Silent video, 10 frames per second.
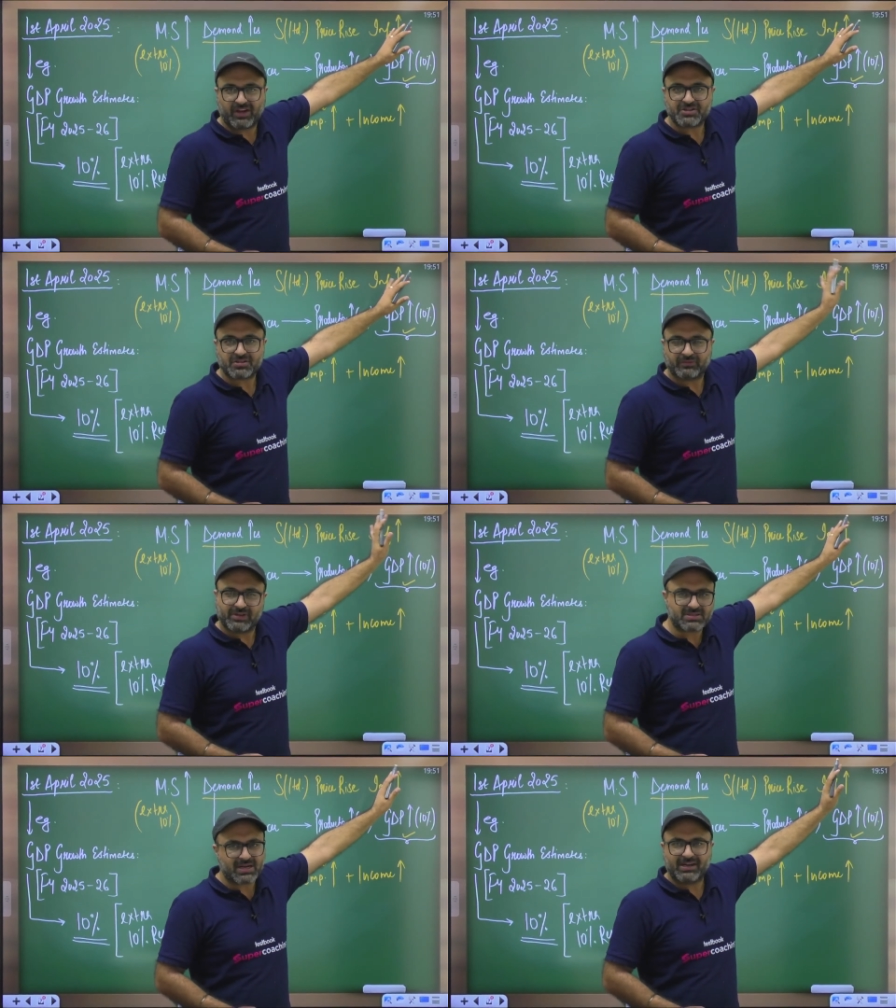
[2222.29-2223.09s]
First-hand
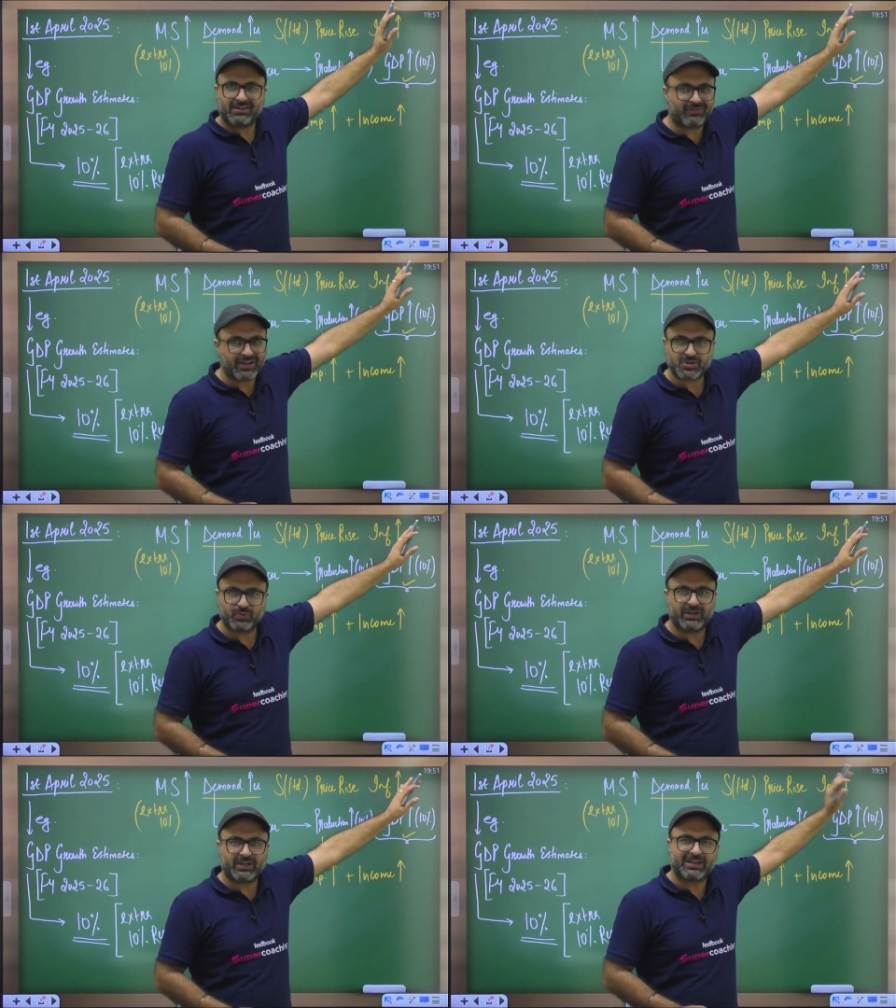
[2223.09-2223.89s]
inflation will
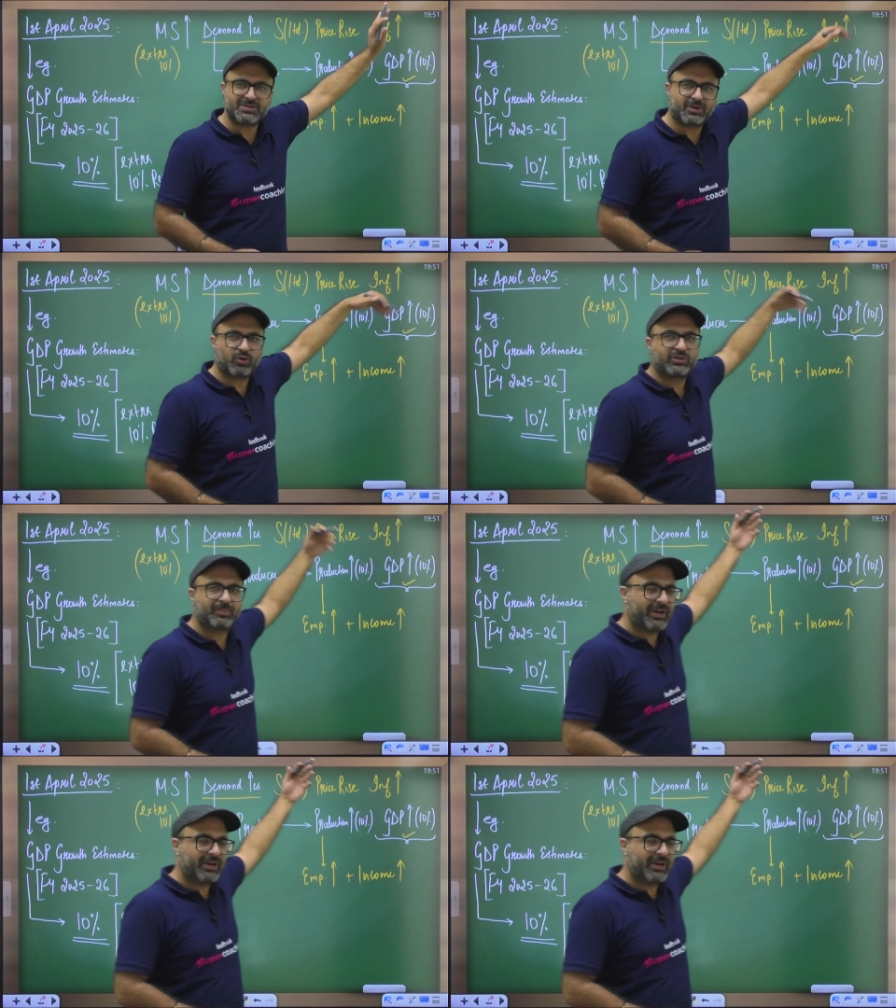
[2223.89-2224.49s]
increase, but over the period of